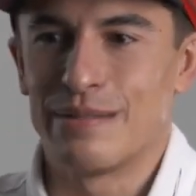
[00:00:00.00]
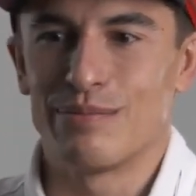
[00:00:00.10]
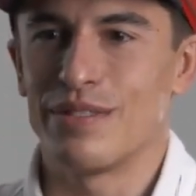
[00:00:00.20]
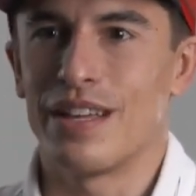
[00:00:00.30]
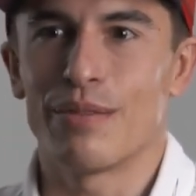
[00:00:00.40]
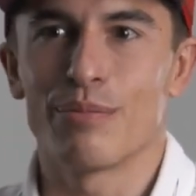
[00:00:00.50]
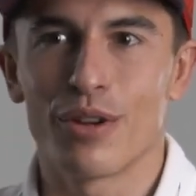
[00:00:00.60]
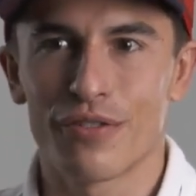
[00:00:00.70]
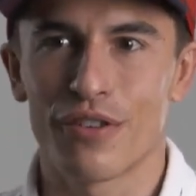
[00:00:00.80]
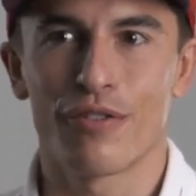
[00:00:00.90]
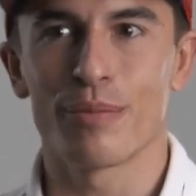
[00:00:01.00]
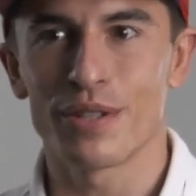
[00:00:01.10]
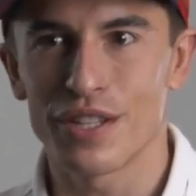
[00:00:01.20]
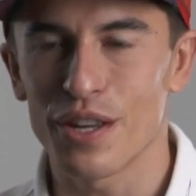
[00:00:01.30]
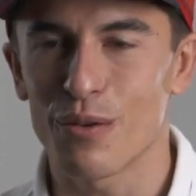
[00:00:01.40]
the atmosphere from the
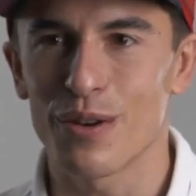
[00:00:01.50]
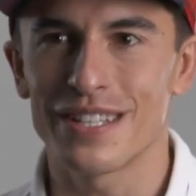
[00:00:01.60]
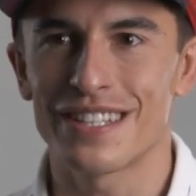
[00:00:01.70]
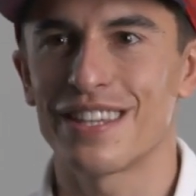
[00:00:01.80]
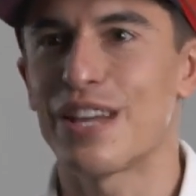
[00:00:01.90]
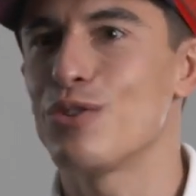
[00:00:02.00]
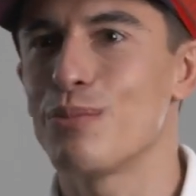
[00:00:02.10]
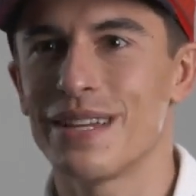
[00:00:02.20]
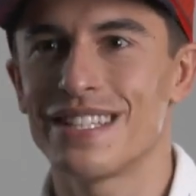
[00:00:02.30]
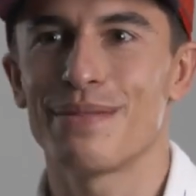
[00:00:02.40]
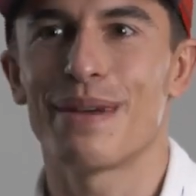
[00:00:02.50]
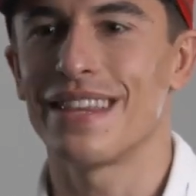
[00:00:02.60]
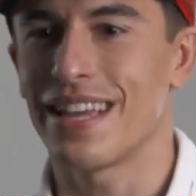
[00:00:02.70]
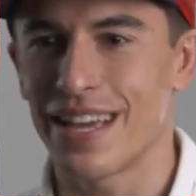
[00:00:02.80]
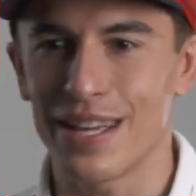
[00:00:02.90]
circuits, and then you miss
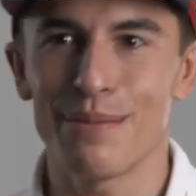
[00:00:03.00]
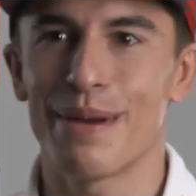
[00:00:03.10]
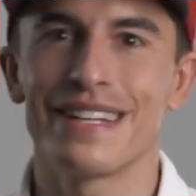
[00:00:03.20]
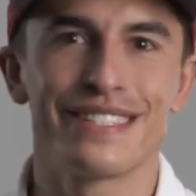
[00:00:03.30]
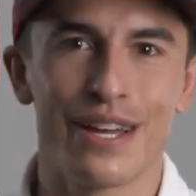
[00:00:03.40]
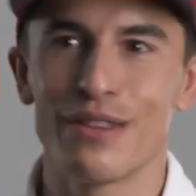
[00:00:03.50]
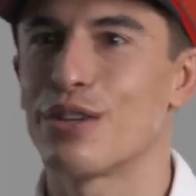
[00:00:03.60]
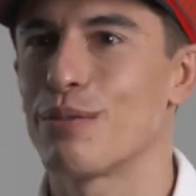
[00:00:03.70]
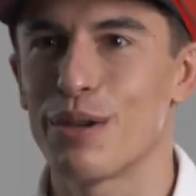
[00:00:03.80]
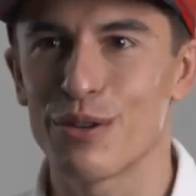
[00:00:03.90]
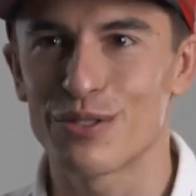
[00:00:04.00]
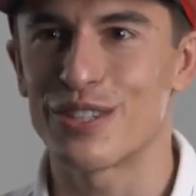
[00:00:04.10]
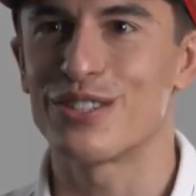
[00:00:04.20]
even the events, the interviews, the